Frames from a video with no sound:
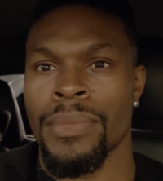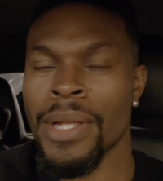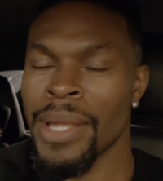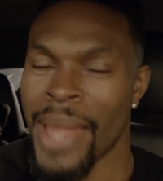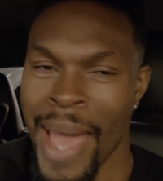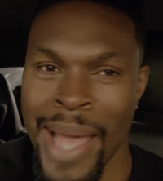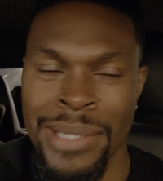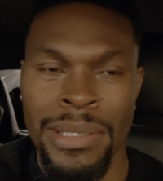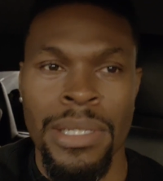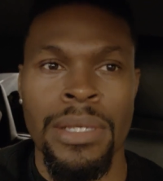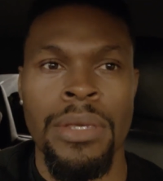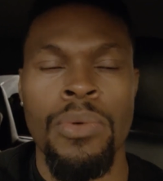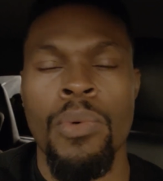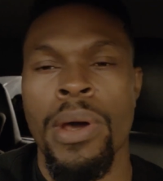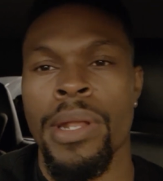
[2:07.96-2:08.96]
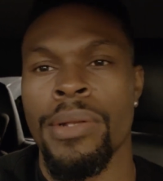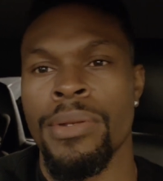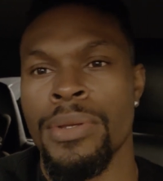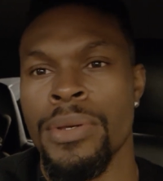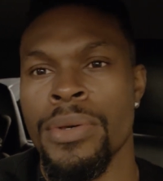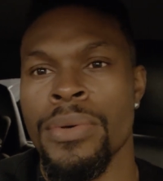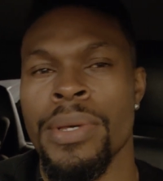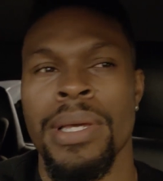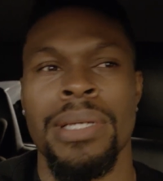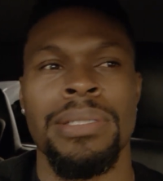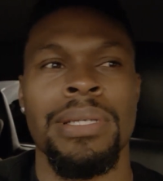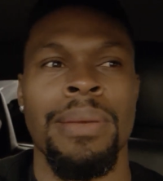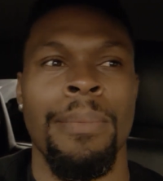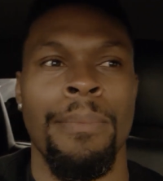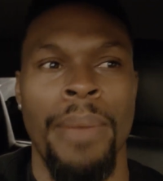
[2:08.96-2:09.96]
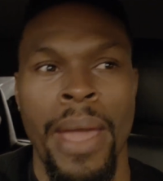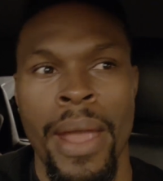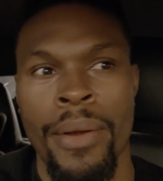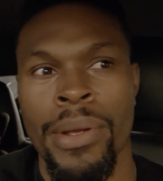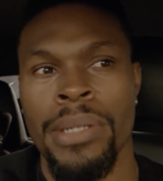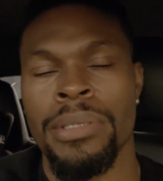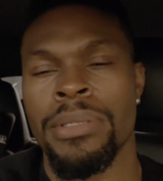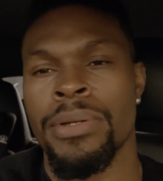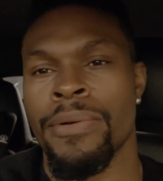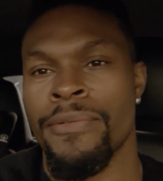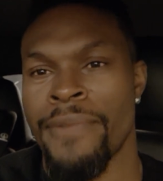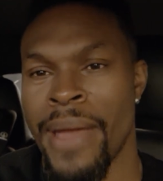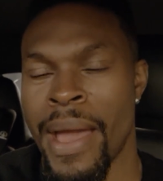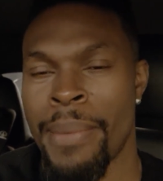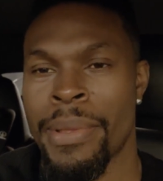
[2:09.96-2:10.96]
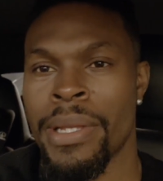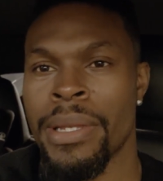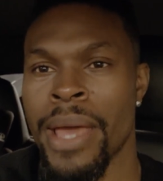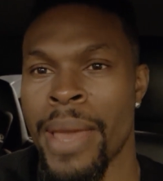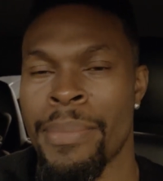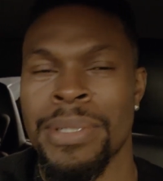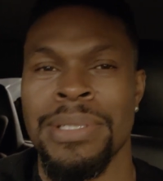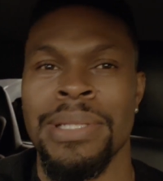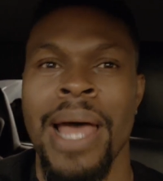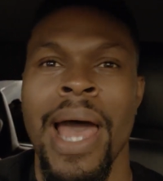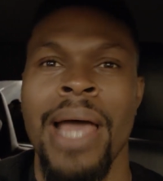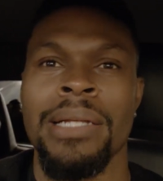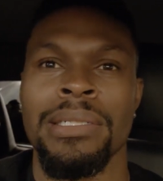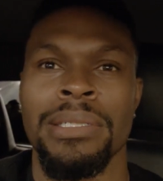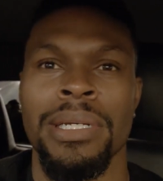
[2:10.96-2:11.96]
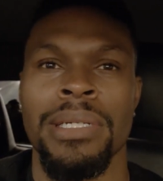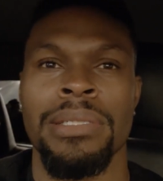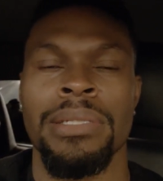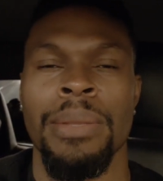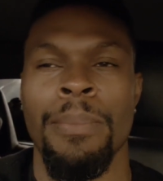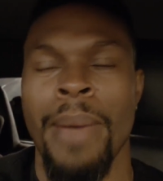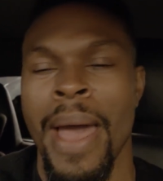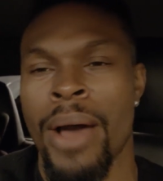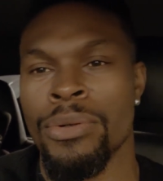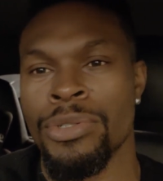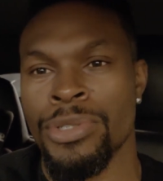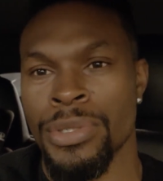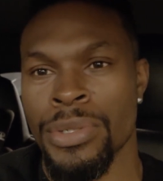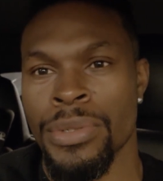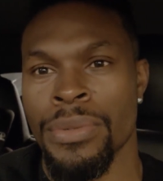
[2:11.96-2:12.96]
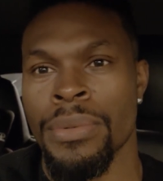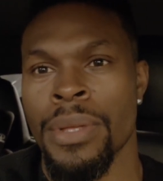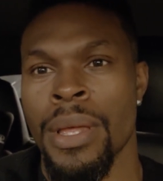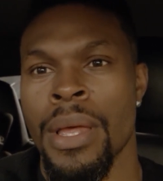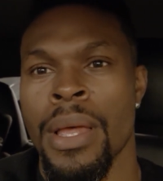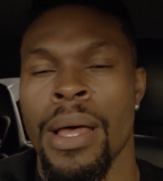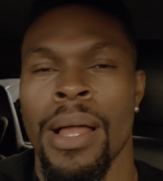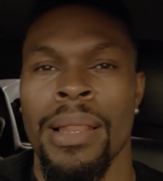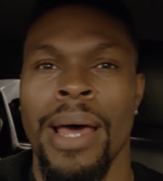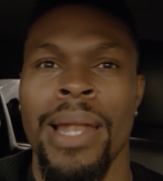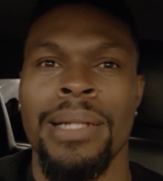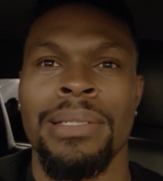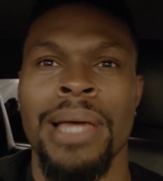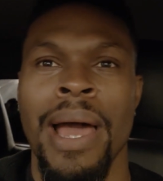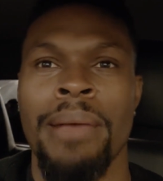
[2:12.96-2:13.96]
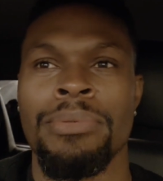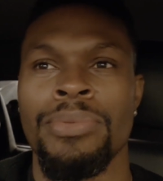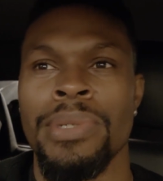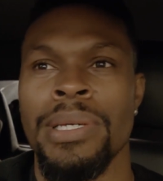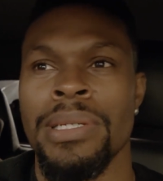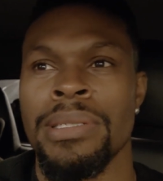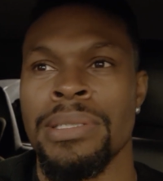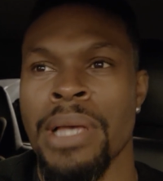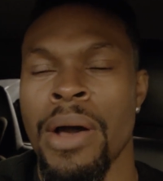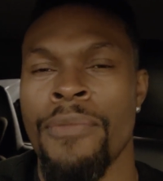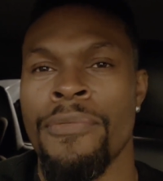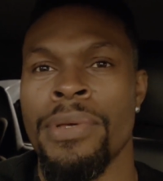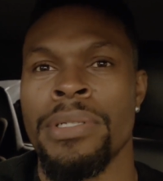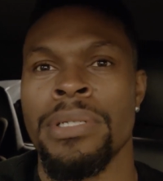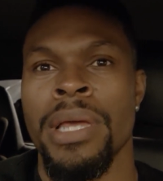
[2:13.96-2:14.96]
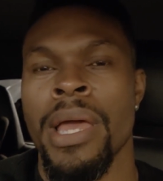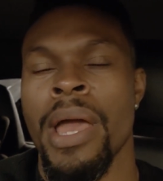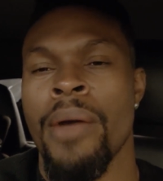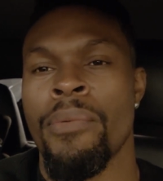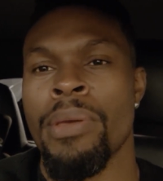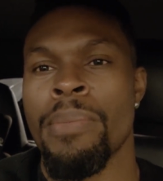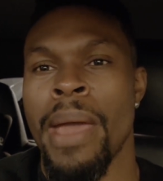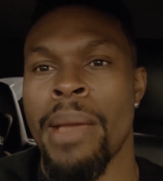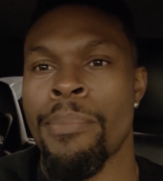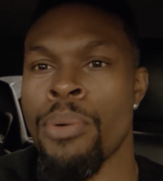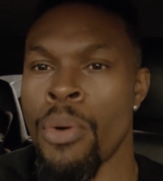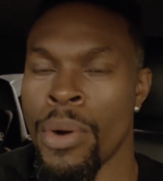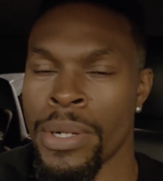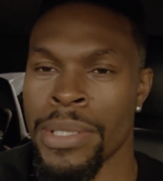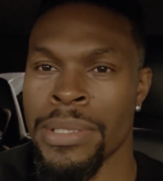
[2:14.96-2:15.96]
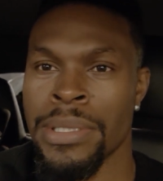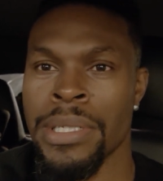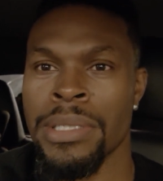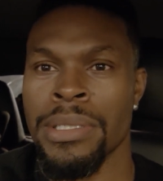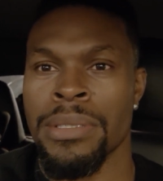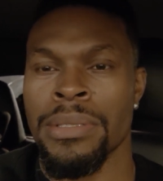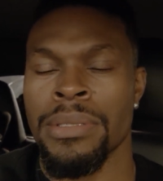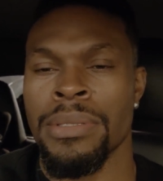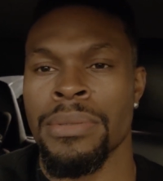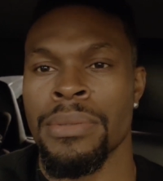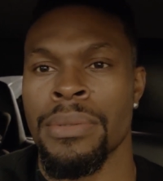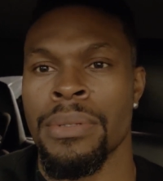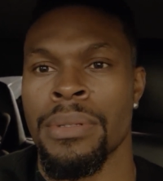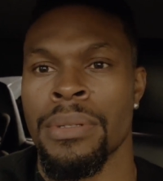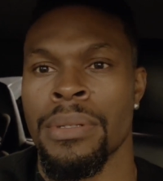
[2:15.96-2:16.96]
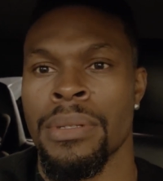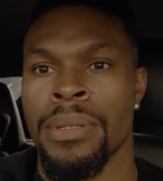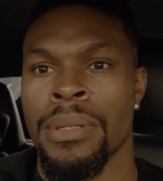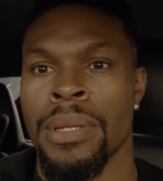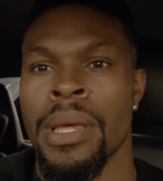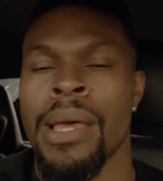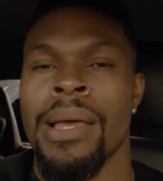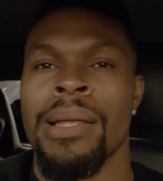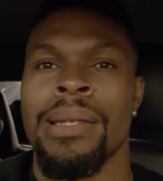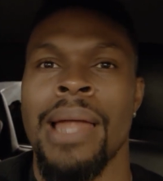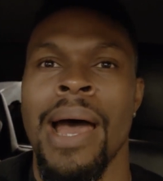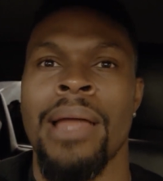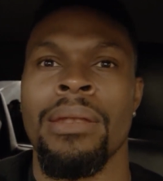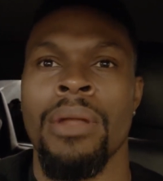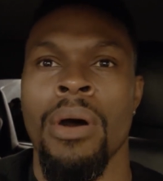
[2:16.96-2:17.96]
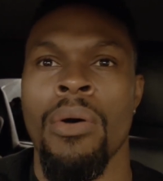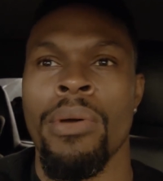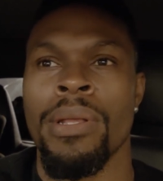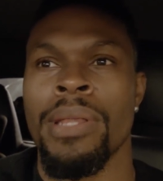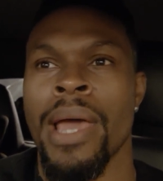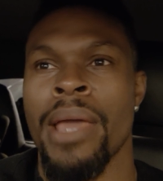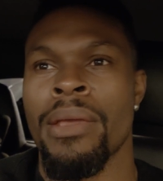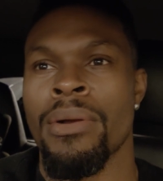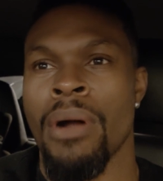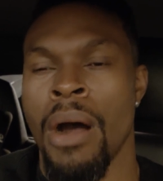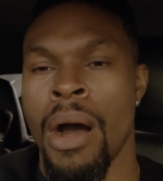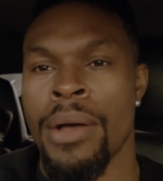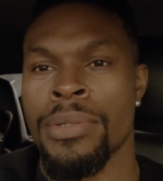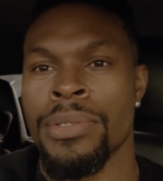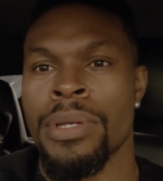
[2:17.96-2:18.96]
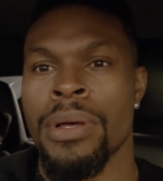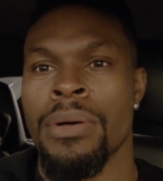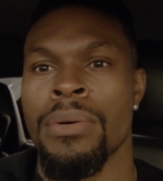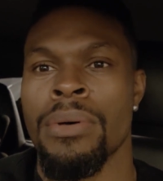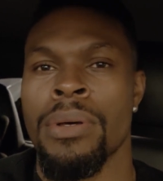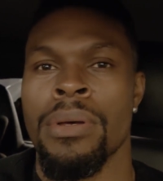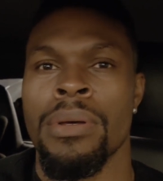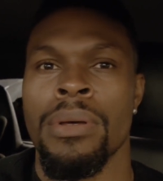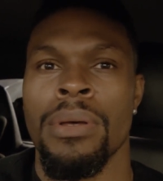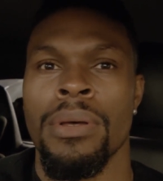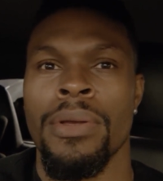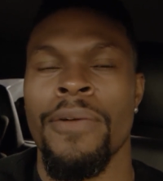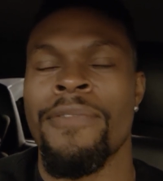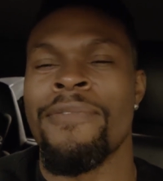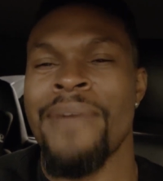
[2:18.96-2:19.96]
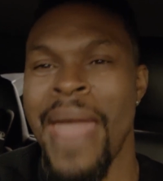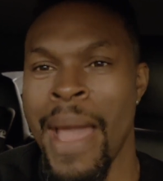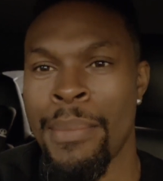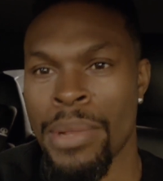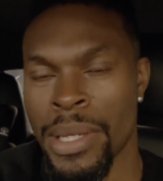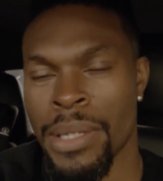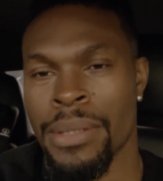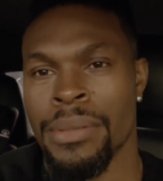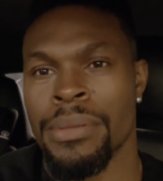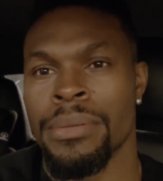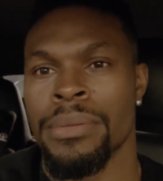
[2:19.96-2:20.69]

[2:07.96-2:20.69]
The last thing you want to do is embarrass your family name. It's not just about you. A lot of times we get selfish and we make poor decisions, not knowing that you're also your family,